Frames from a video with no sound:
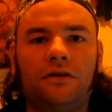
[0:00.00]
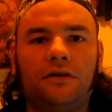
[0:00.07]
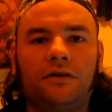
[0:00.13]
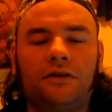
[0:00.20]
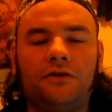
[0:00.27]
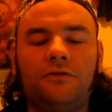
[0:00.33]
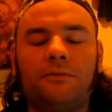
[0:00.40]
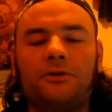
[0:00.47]

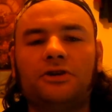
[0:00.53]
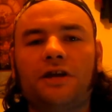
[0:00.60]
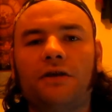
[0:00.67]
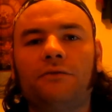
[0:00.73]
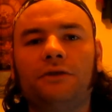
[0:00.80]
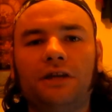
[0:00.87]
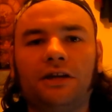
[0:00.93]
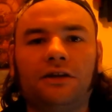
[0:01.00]
Can you imagine
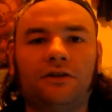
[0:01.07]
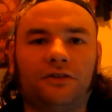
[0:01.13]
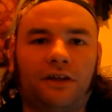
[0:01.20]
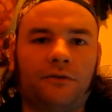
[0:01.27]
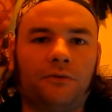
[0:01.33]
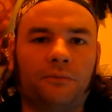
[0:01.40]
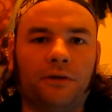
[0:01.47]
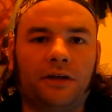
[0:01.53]
how ridiculous
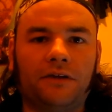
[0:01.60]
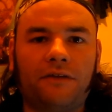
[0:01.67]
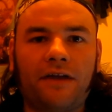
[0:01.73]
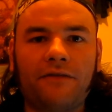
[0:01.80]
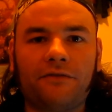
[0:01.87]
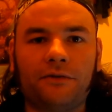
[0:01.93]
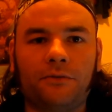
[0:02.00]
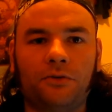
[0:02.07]
that would be if
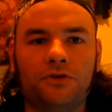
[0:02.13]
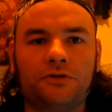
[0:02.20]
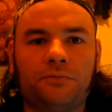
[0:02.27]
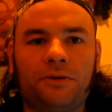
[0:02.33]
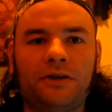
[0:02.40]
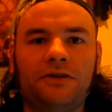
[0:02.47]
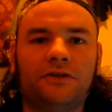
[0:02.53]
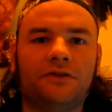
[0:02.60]
everyone's
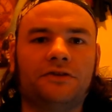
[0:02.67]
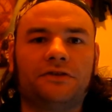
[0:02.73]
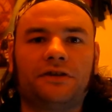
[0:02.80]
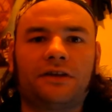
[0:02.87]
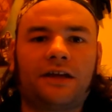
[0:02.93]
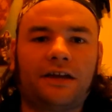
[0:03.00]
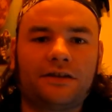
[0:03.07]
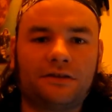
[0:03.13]
opinions
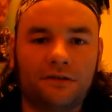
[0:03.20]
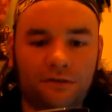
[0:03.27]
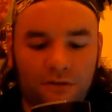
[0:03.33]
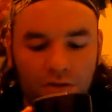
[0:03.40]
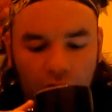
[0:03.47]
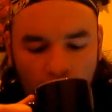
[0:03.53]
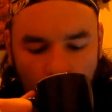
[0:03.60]
had to